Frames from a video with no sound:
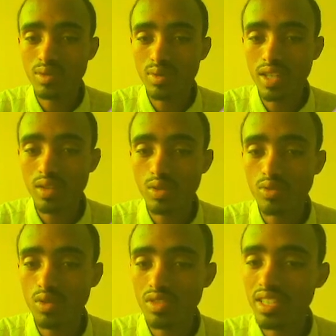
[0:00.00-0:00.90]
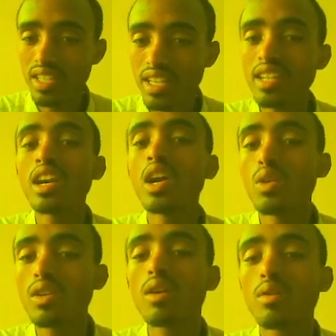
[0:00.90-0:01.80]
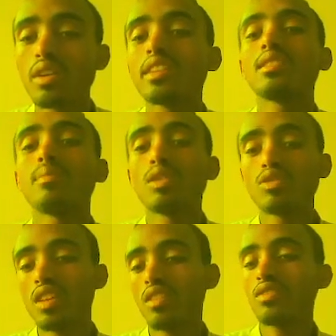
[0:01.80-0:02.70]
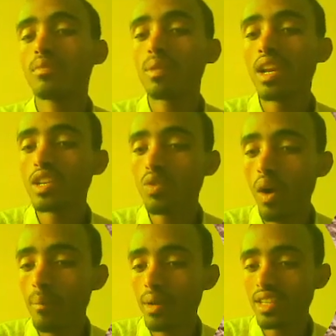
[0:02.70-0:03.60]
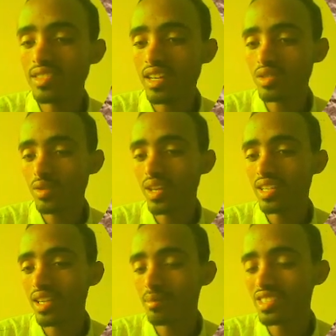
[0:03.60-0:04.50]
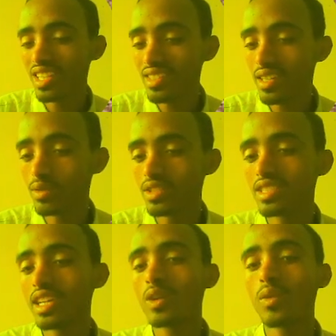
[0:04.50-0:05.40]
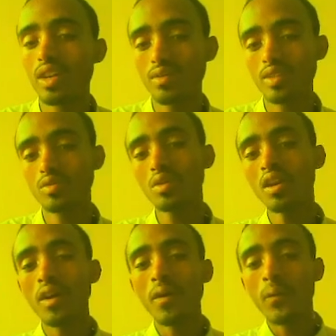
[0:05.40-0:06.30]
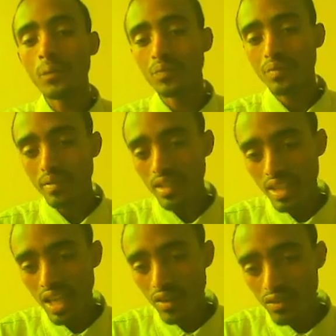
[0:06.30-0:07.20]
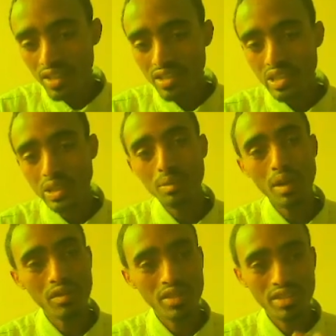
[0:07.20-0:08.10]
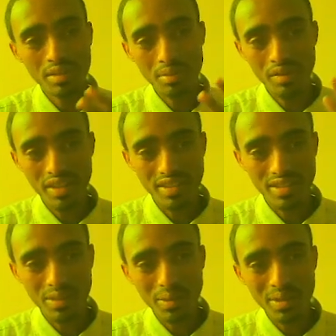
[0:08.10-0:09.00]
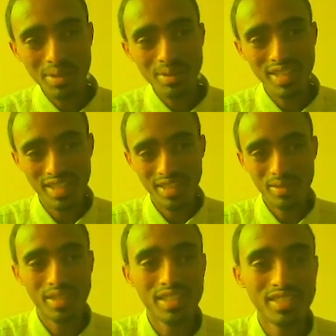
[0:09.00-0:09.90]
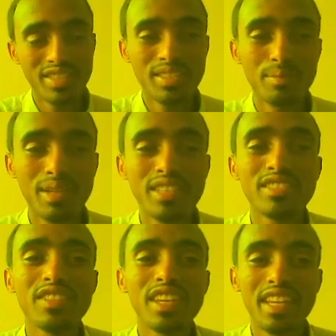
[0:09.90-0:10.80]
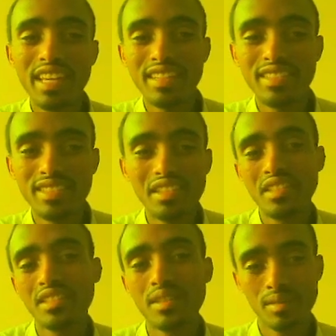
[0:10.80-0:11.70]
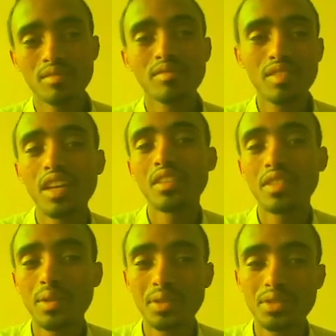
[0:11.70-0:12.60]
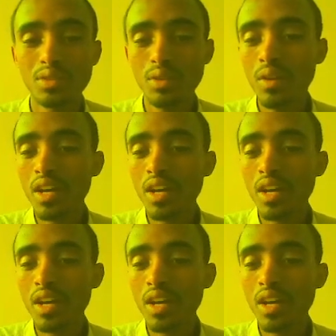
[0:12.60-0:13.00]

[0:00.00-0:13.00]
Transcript: square, not 14 here. You can correct it by yourself. Plus 1 plus tan square times theta, which is the required one. So after simplifying this equation, you can get your answer simply. It's very easy equation. So